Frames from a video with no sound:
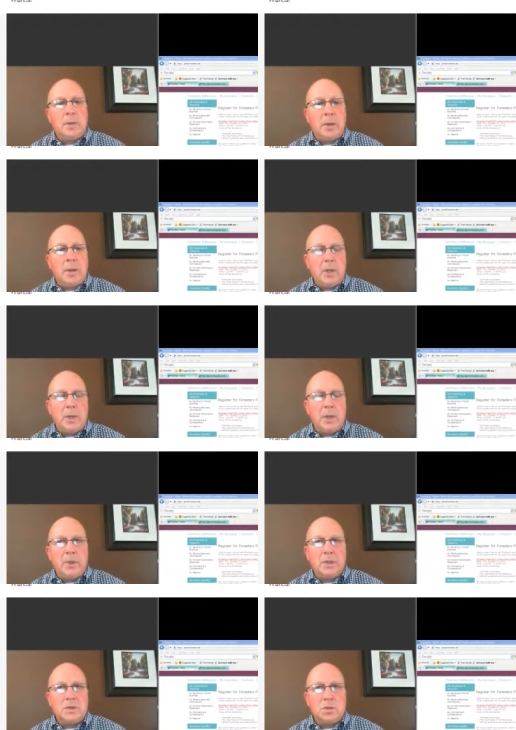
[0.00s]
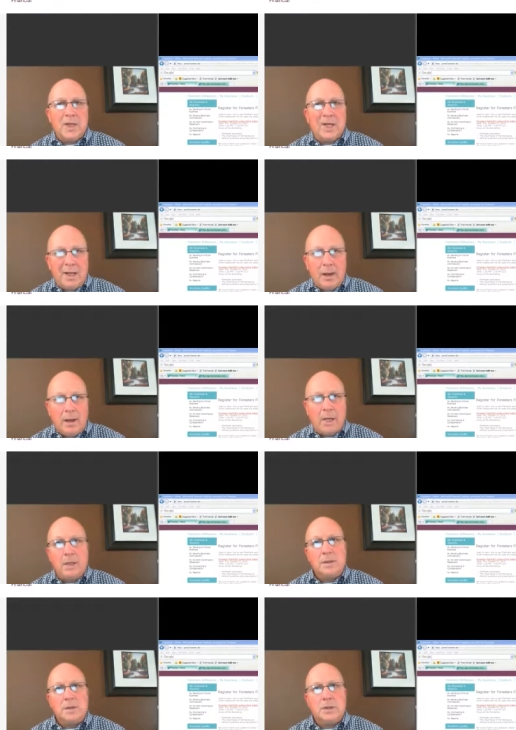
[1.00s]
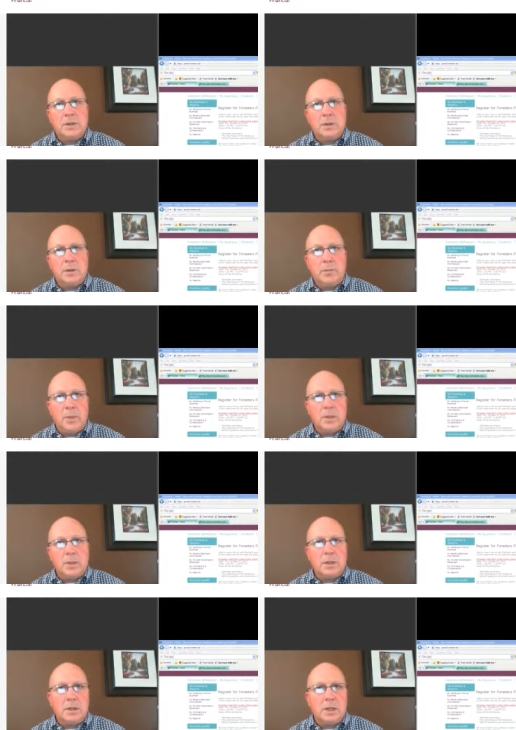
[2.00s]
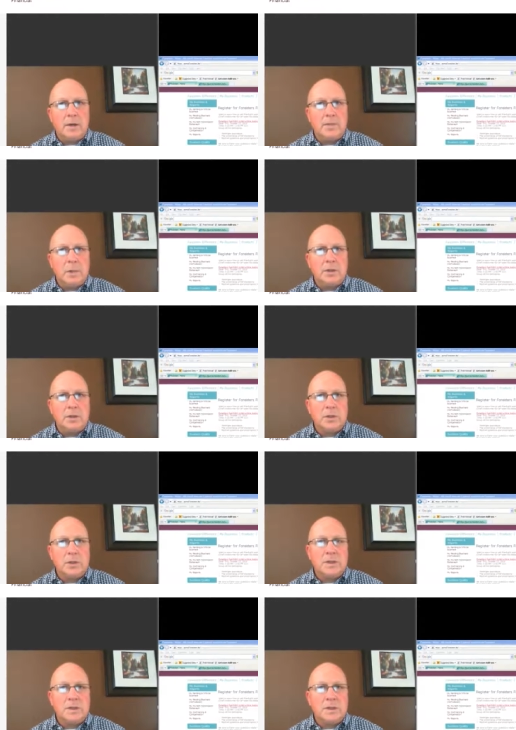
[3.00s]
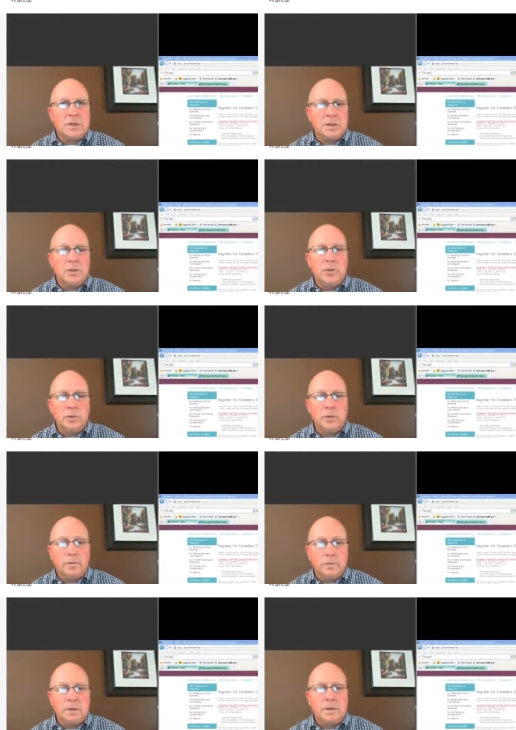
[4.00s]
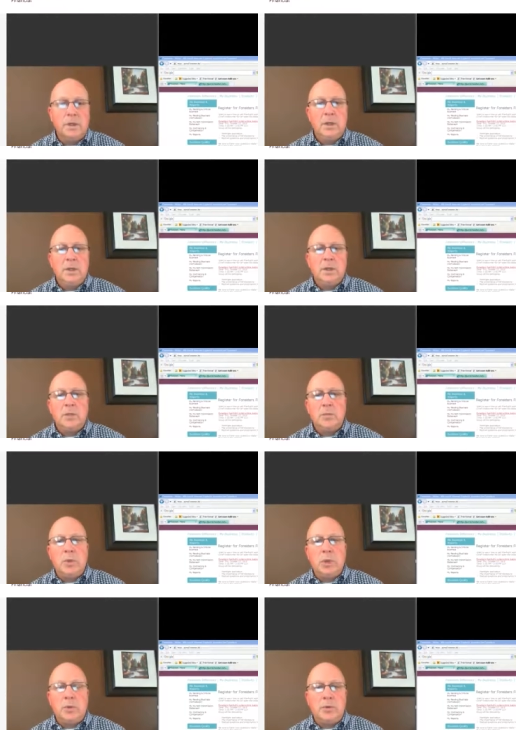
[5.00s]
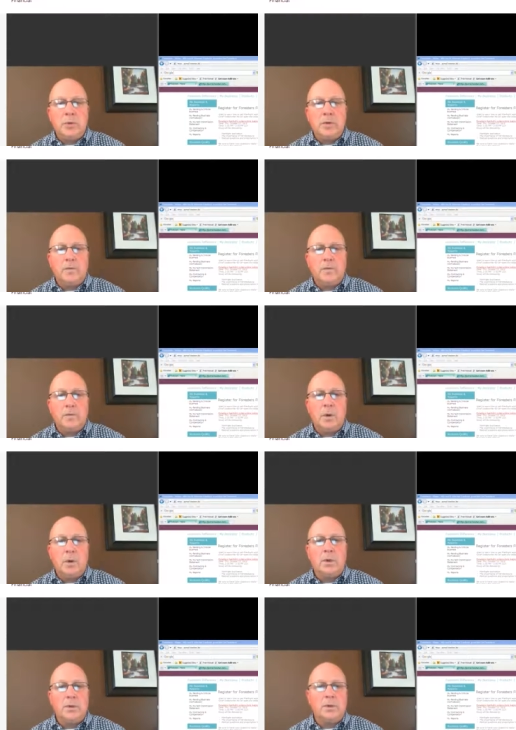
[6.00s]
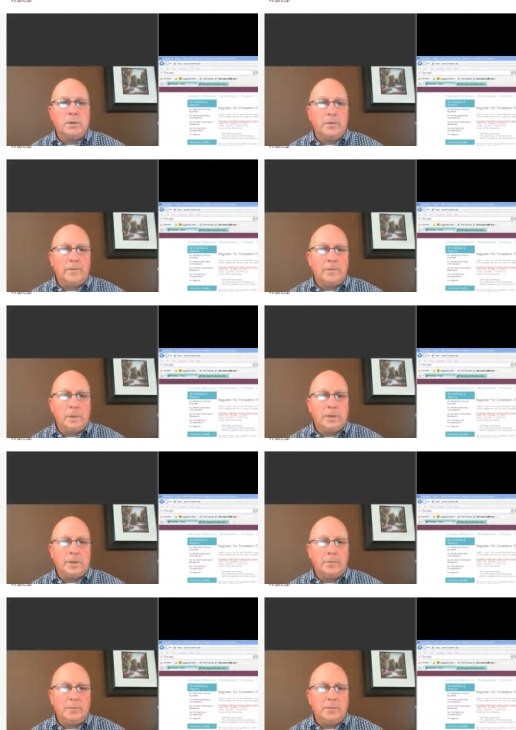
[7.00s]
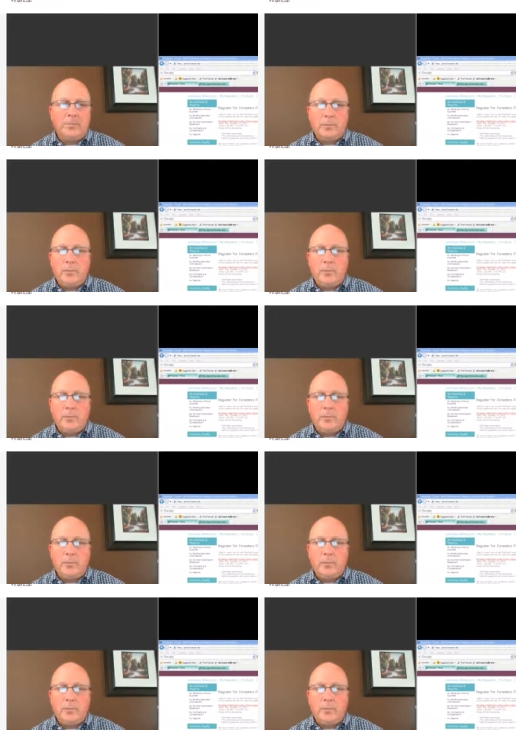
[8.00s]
from MIB, because we cannot make a decision based on that information. It is just a clue for us to be able to look for additional information.